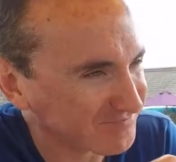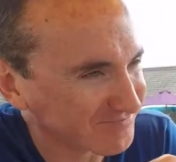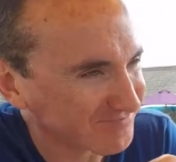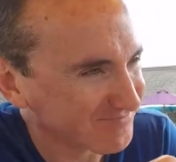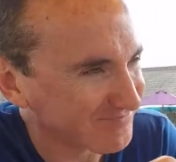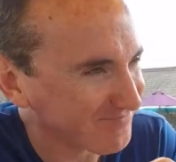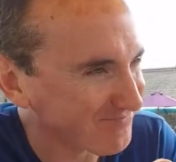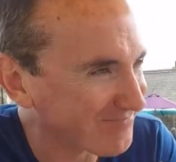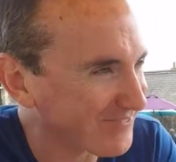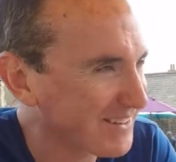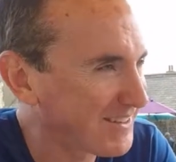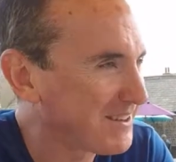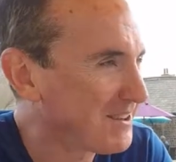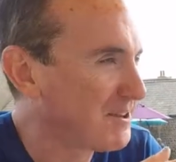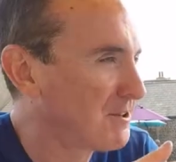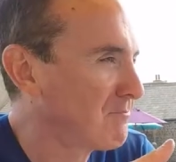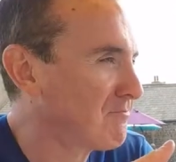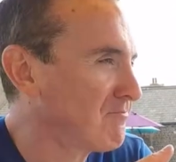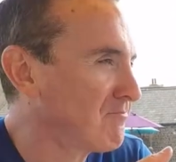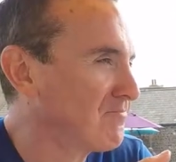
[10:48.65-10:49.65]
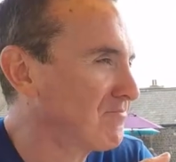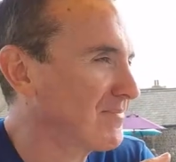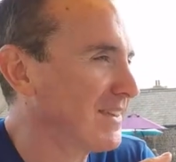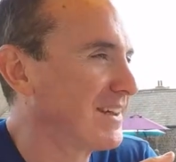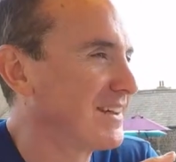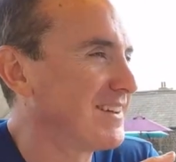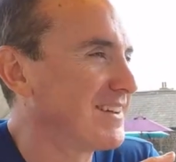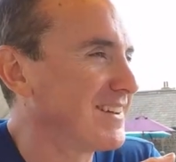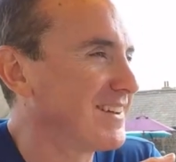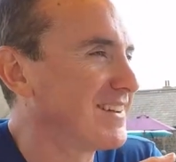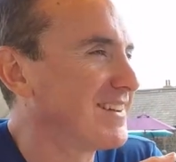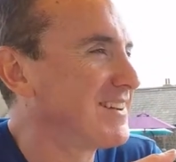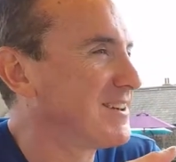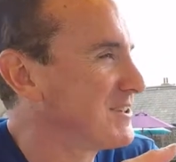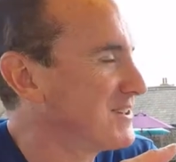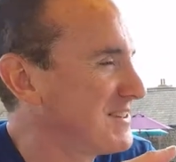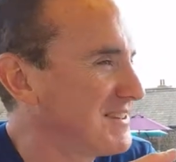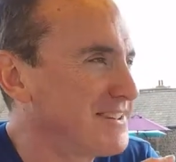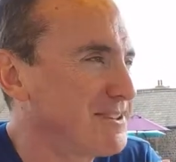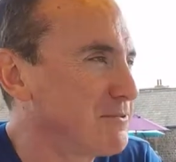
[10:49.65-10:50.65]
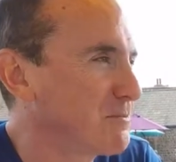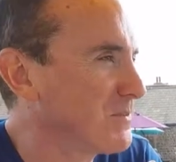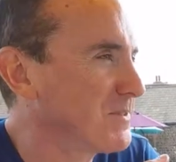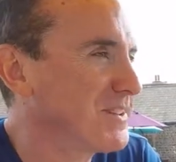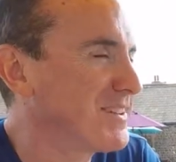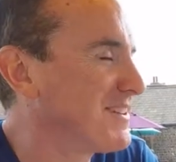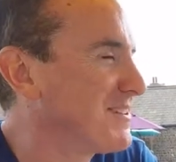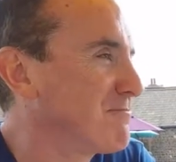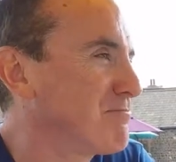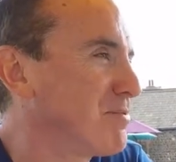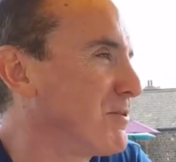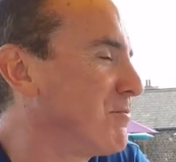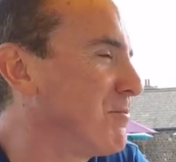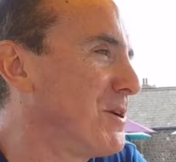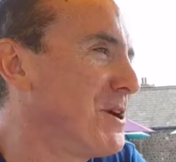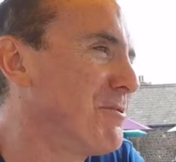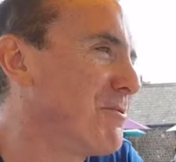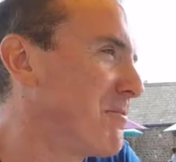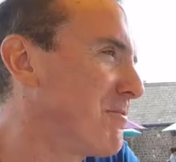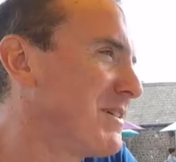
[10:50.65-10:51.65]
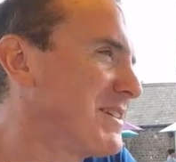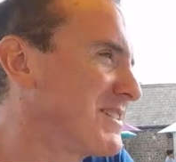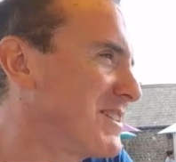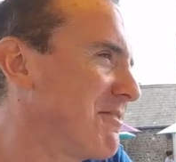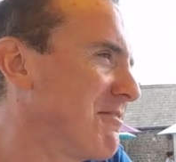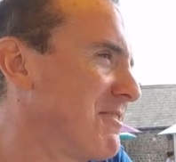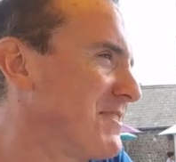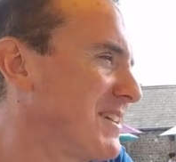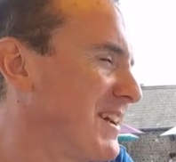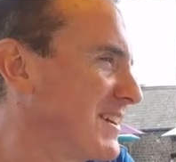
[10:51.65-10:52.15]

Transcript: Mark Carney just going around walloping. But we would be so in debt